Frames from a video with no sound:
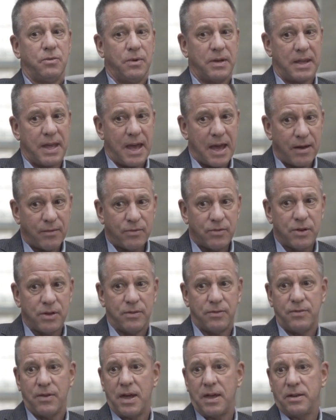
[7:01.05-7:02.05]
with every
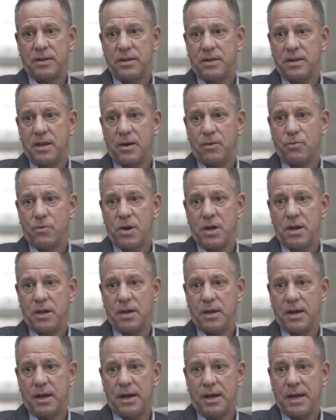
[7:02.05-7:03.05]
event that
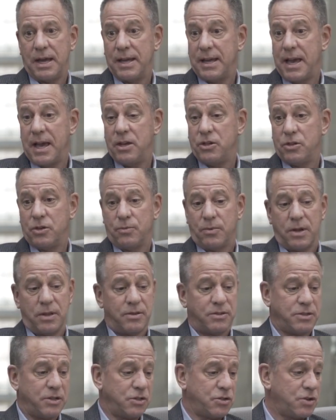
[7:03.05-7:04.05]
we engage in,
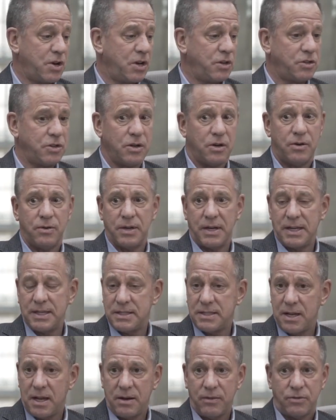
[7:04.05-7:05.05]
whether it's a trade show, an
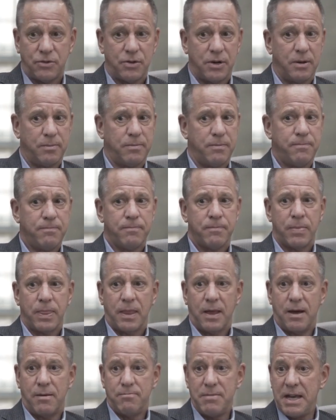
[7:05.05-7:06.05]
incentive trip,
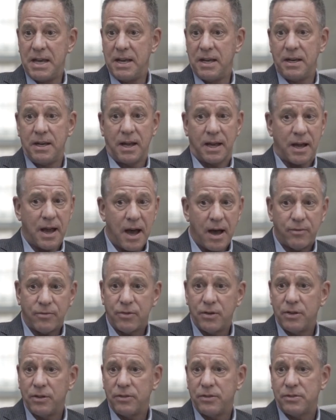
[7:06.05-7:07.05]
a meeting, a
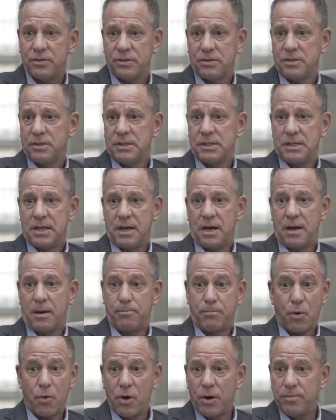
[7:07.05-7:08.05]
conference, a
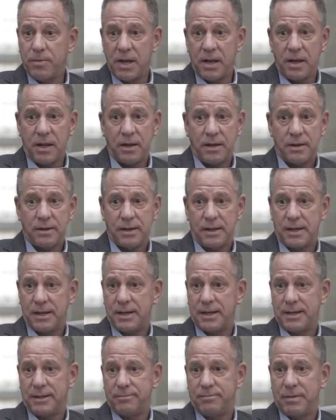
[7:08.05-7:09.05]
board meeting,
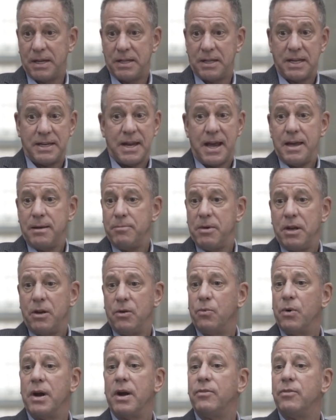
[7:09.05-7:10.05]
the day
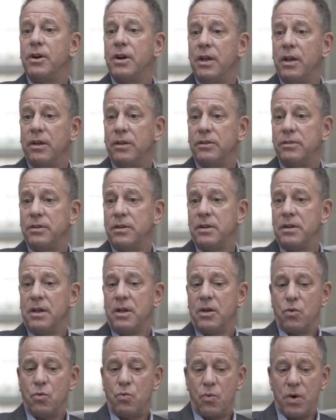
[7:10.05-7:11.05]
meeting, whatever it is,
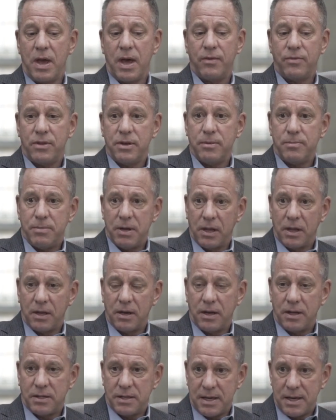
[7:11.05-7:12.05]
we have the
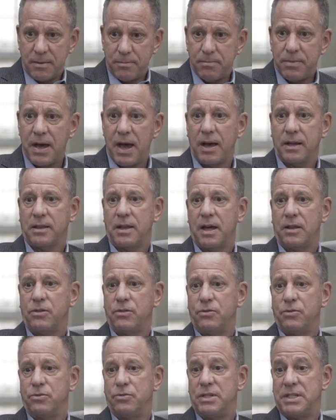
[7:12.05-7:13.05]
ability to impact that
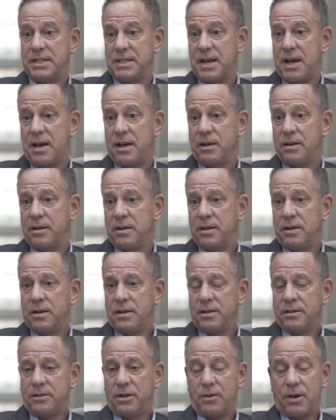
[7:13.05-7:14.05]
through design.
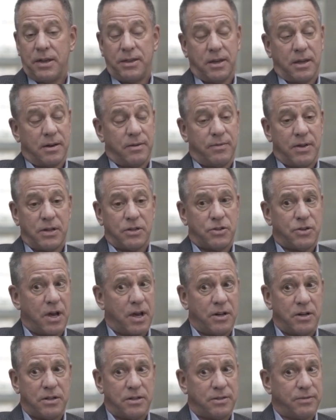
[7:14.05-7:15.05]
So I think an event
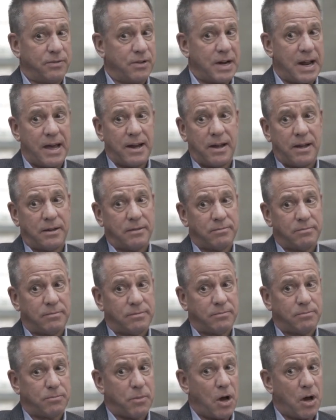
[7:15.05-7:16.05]
strategist, if you're not
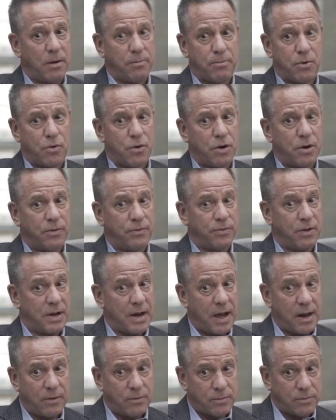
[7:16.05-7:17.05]
on board, if you're
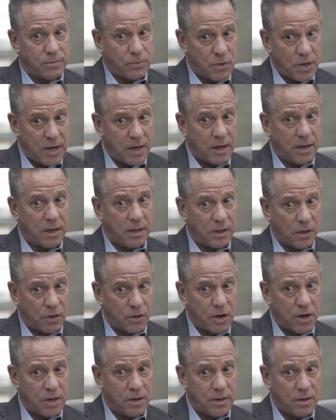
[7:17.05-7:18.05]
not reading and
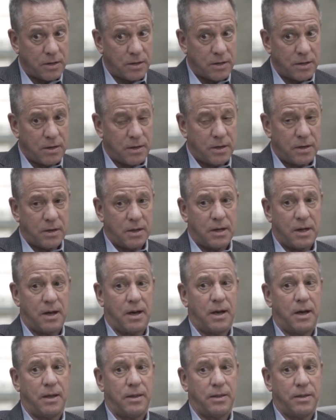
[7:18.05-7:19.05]
learning,
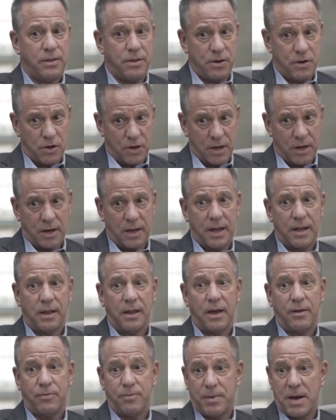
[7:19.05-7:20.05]
you're going to get
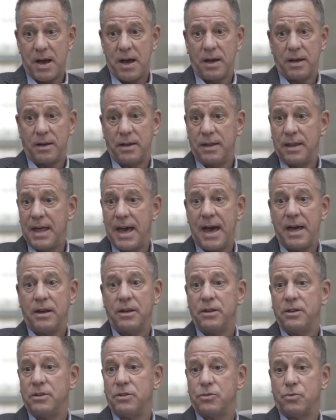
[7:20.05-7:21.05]
left behind. And
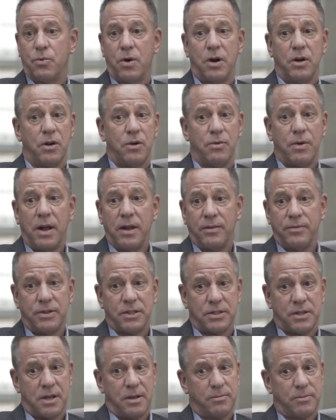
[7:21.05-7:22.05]
that is where your
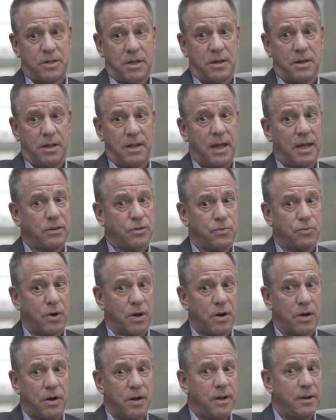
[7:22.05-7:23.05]
relevance comes in. And that's
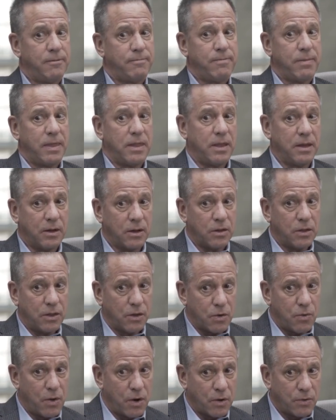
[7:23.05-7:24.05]
where
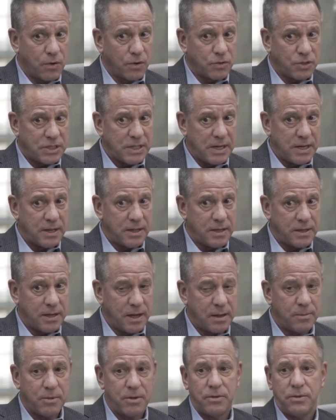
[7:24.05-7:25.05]
the quote-unquote seat at the
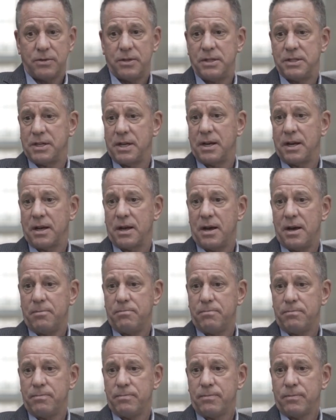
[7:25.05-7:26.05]
table is going to
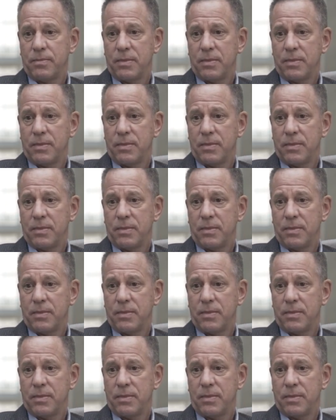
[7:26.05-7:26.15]
come